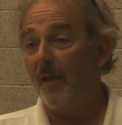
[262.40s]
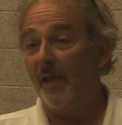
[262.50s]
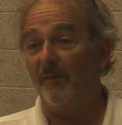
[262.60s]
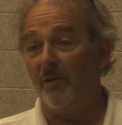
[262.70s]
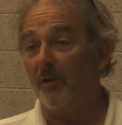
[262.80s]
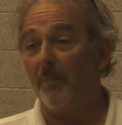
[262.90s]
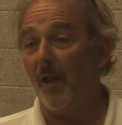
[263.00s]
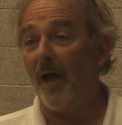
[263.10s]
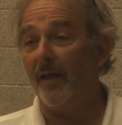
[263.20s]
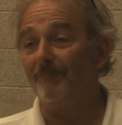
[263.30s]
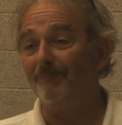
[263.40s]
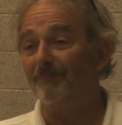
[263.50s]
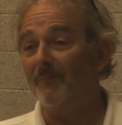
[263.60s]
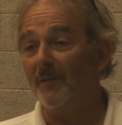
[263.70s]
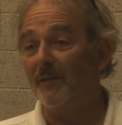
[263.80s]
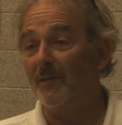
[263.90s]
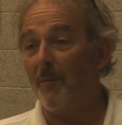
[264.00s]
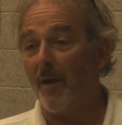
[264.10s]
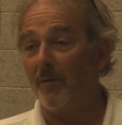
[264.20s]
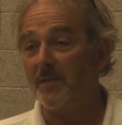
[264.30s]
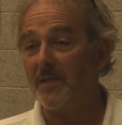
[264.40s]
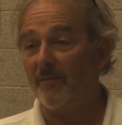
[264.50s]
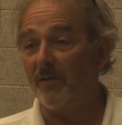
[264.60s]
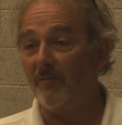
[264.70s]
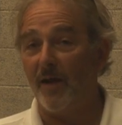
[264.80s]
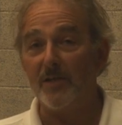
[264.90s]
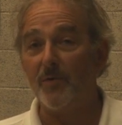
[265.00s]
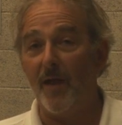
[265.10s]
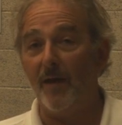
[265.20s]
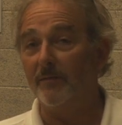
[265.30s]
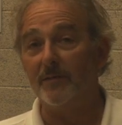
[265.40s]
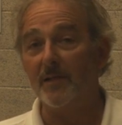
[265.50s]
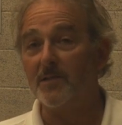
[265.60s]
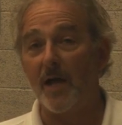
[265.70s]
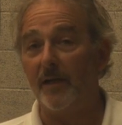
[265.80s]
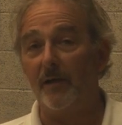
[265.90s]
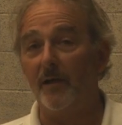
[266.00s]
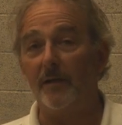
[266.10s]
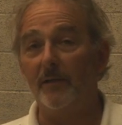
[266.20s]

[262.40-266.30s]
If you don't apply it, no matter what safety device you have, it's not any good.